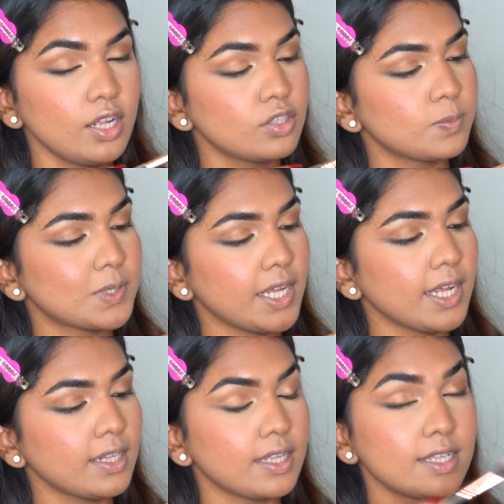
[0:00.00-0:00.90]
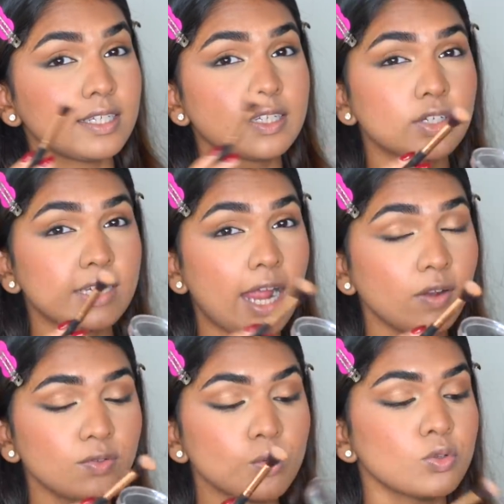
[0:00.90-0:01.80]
So I'm taking this. It kind
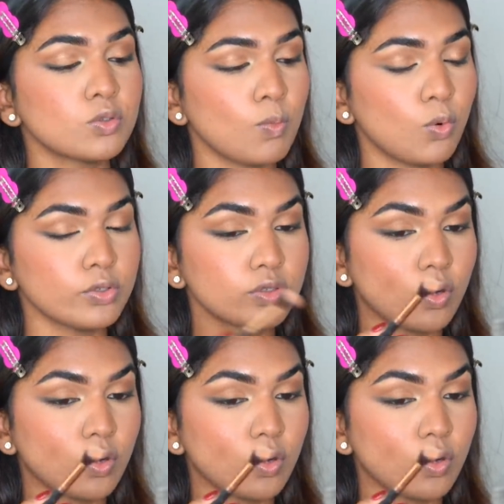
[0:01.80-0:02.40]
of suits most